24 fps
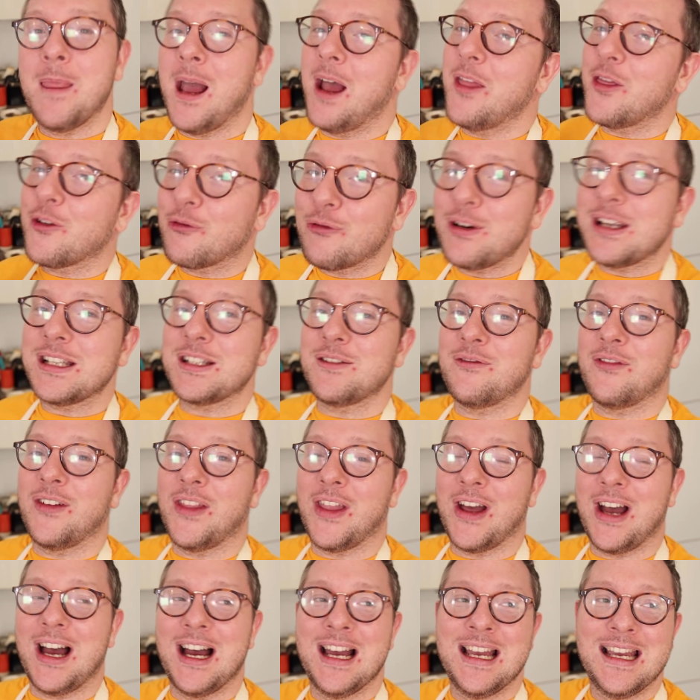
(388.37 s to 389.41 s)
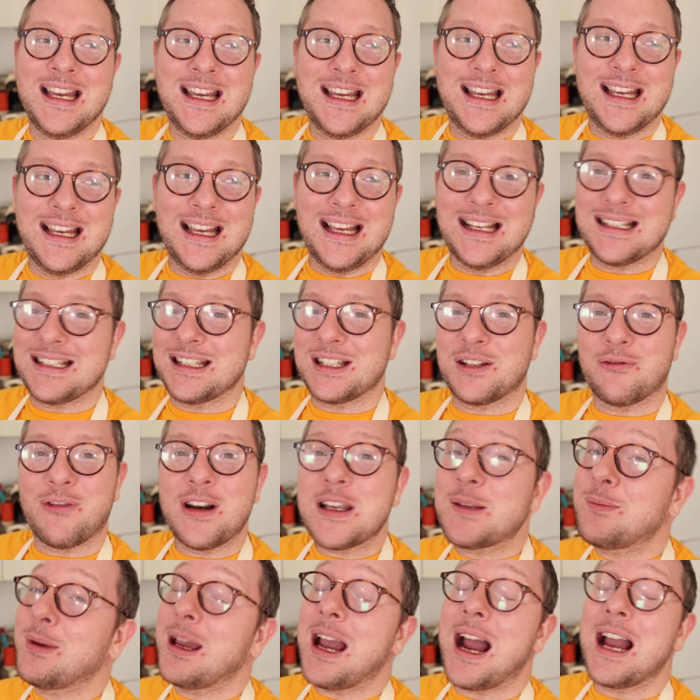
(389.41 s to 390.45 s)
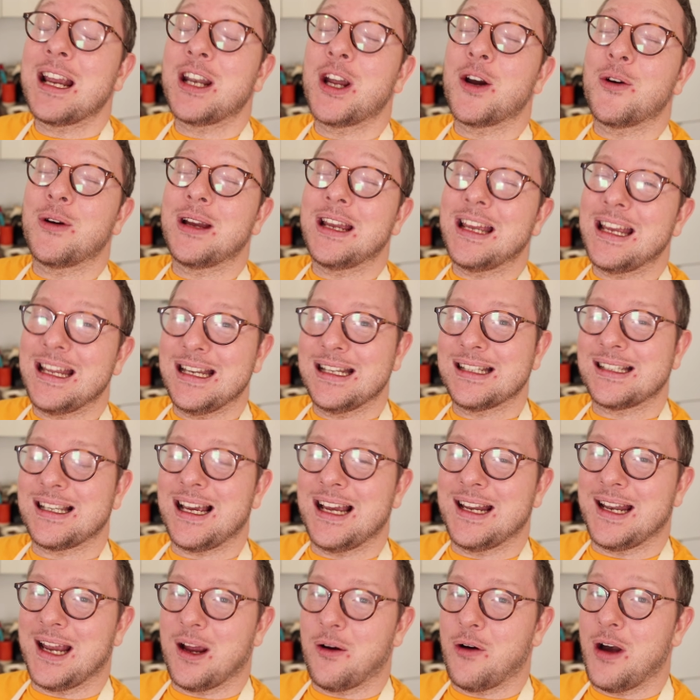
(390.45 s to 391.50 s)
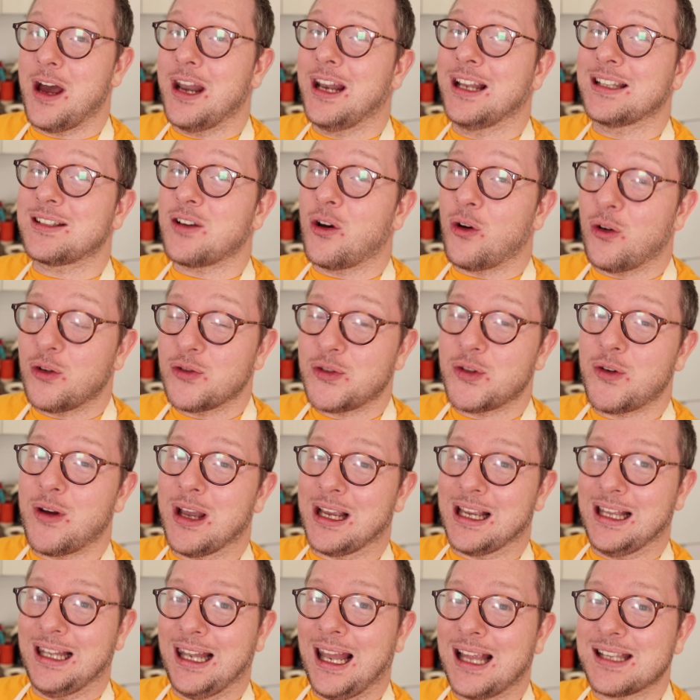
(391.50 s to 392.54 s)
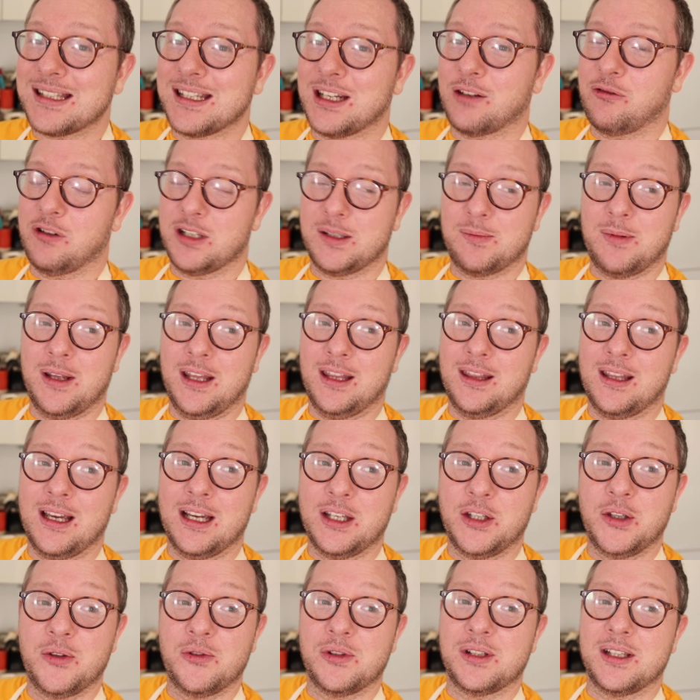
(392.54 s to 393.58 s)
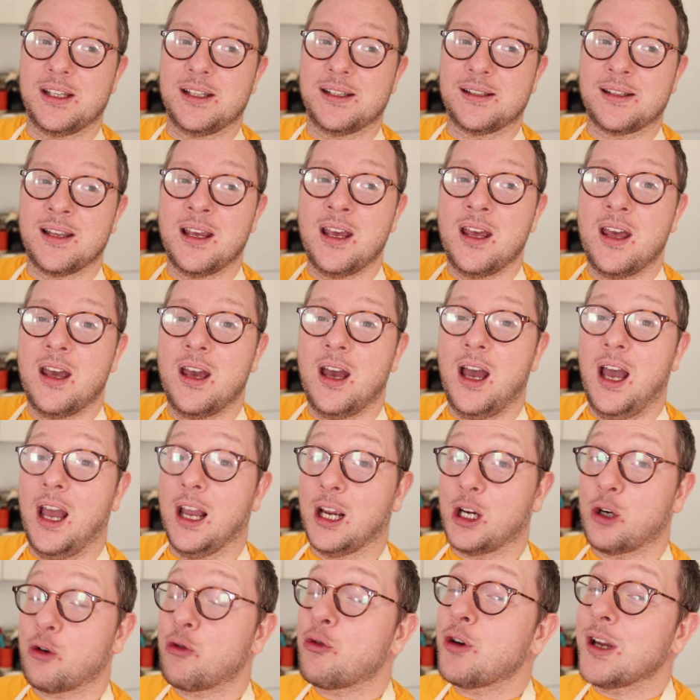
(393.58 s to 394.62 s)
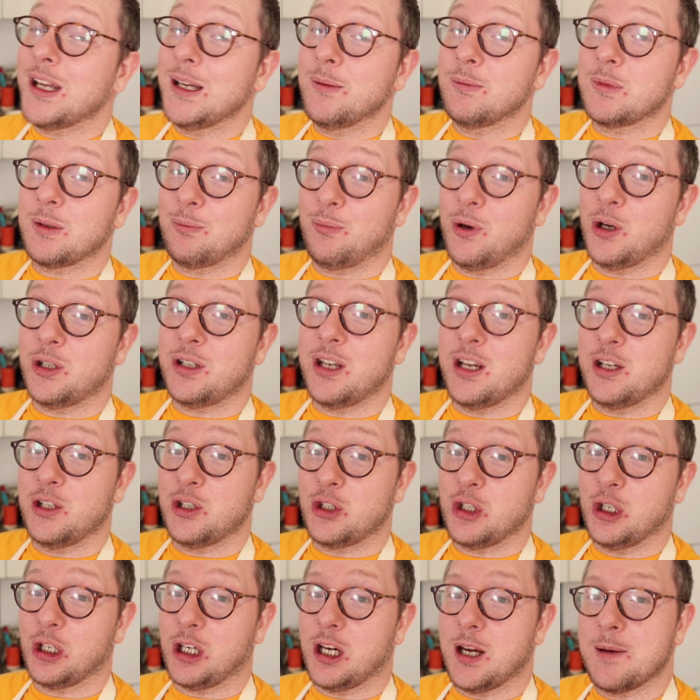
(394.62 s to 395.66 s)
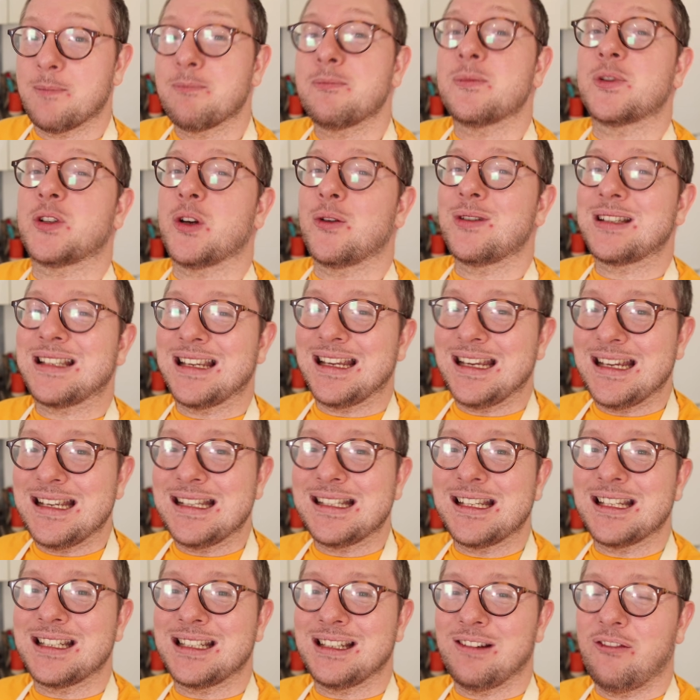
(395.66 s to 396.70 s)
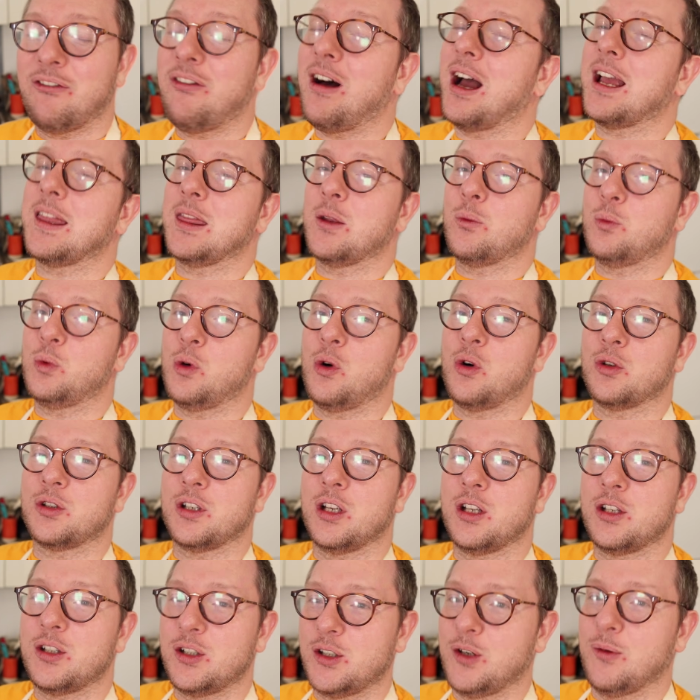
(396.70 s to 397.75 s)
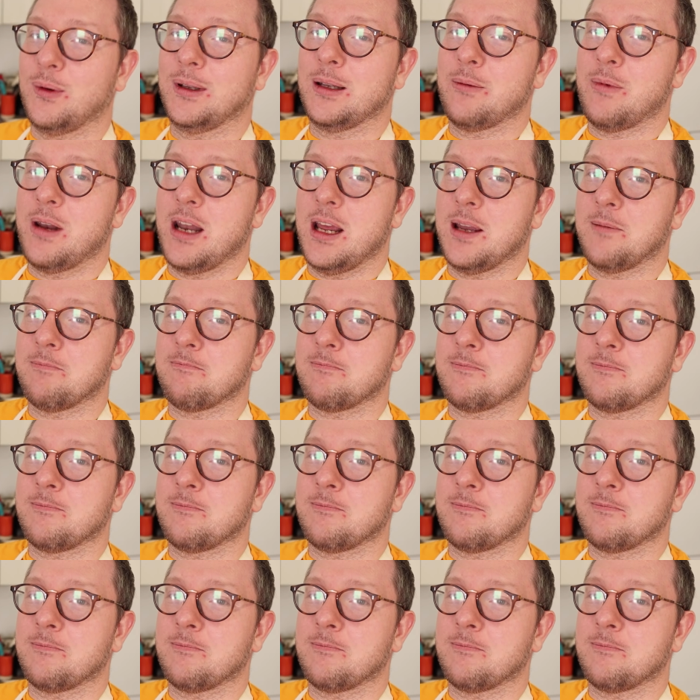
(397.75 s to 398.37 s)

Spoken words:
And the reason for that is it's a recipe I know inside out, and it's also a classic recipe that uses creamed butter and sugar. So it was easier to find the water to eliminate.